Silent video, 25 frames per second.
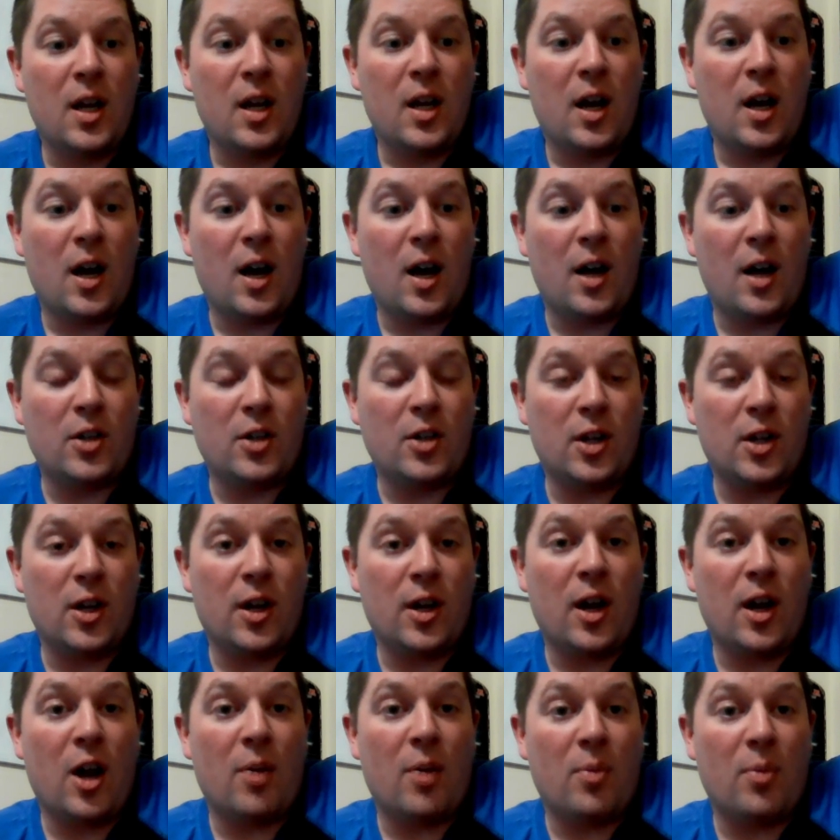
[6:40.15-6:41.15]
to
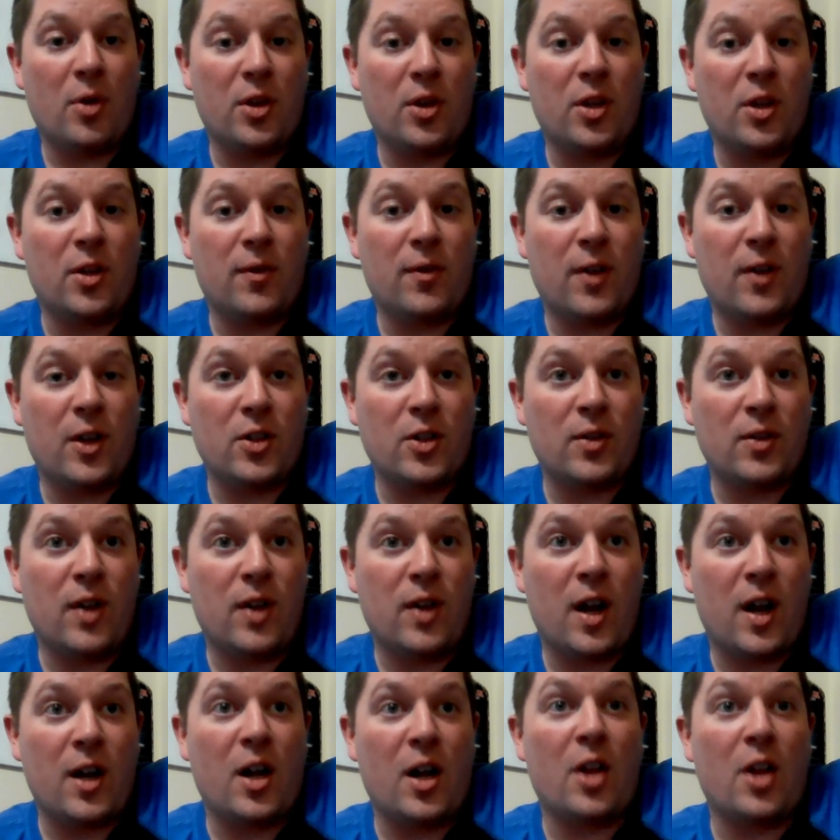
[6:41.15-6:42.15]
help with the defensive
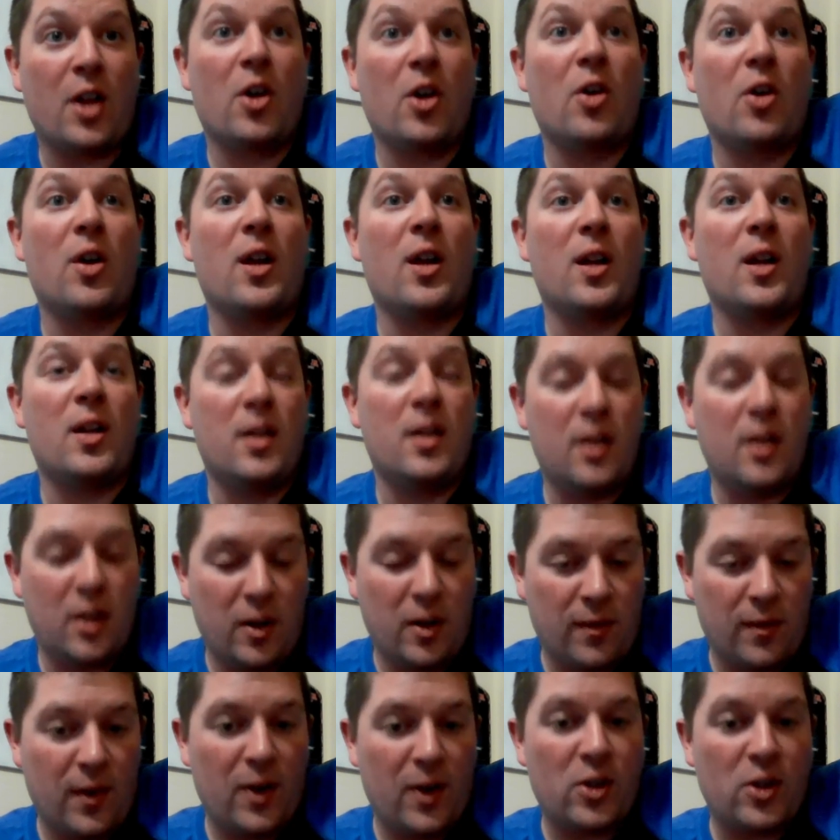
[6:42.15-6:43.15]
line, although the
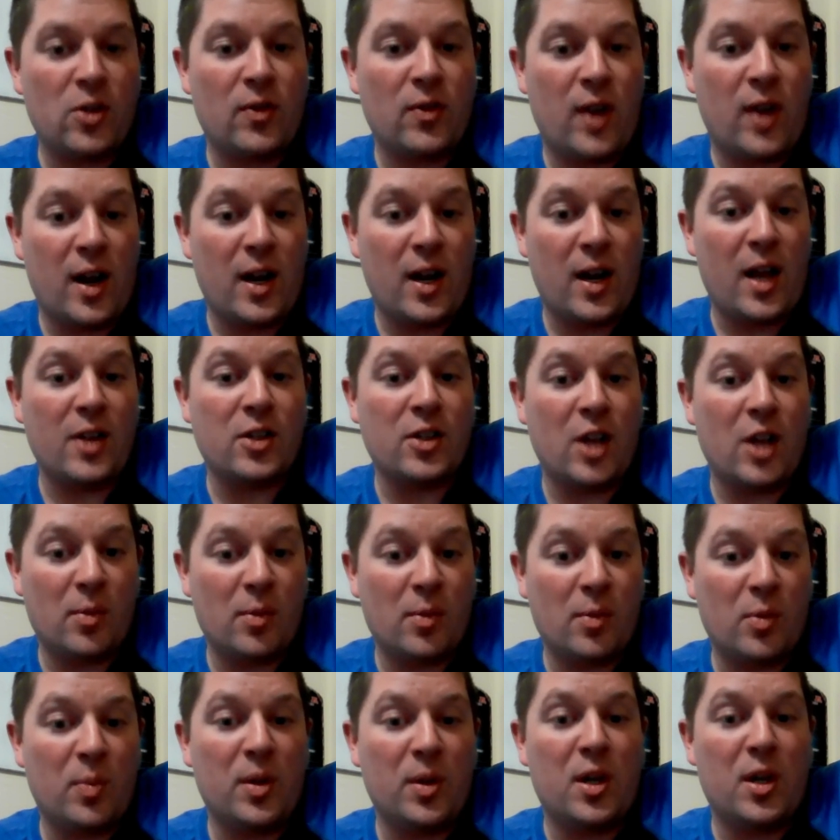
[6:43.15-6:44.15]
defensive line has
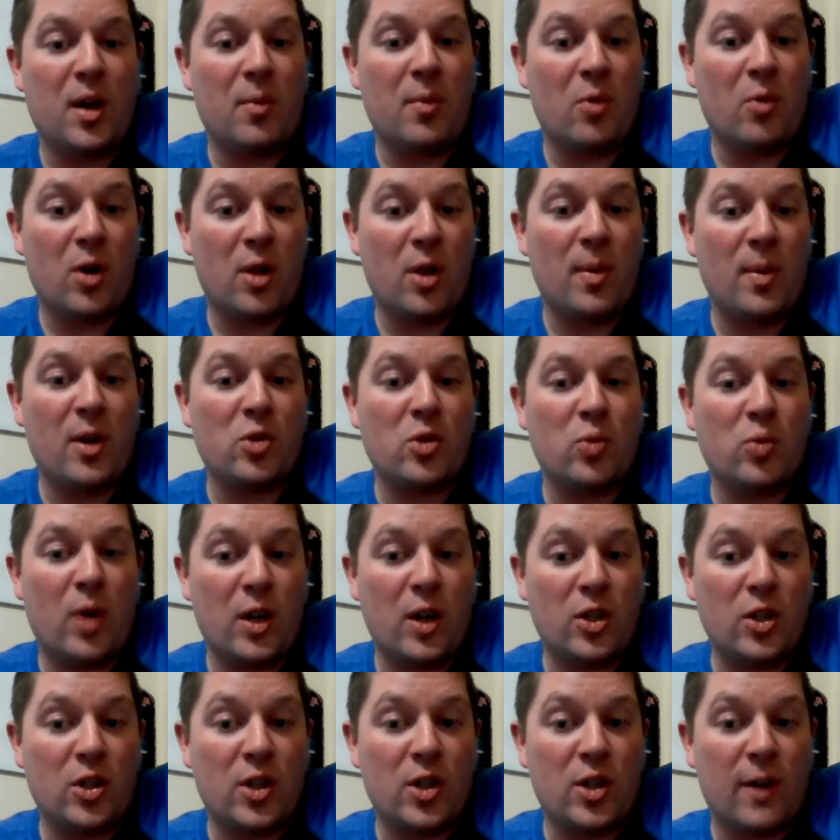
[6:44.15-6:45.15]
helped become one of the best
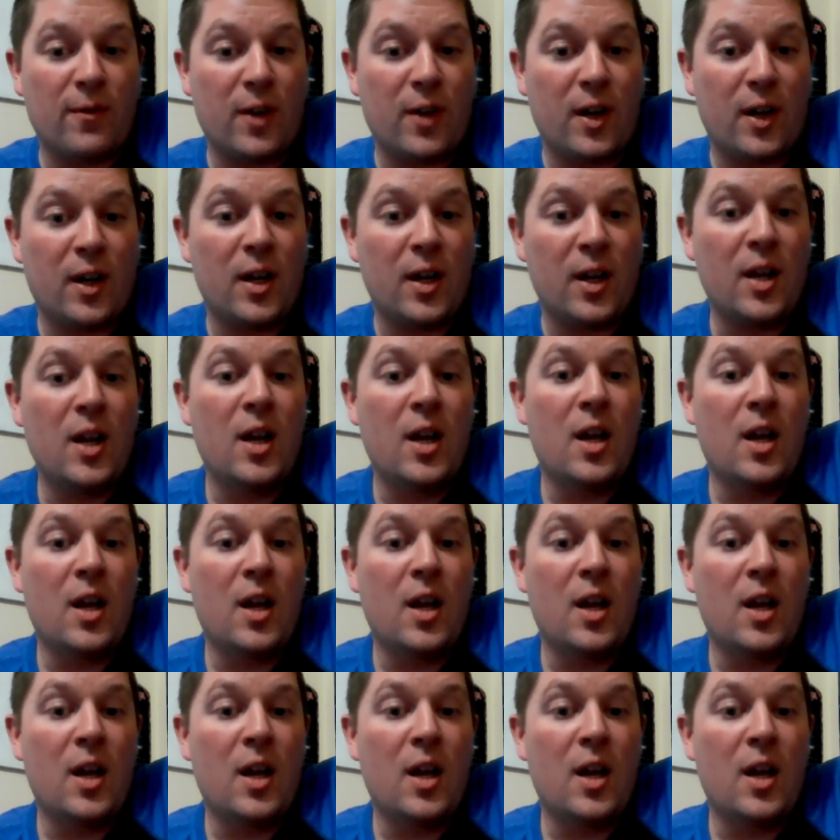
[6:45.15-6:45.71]
run stuffing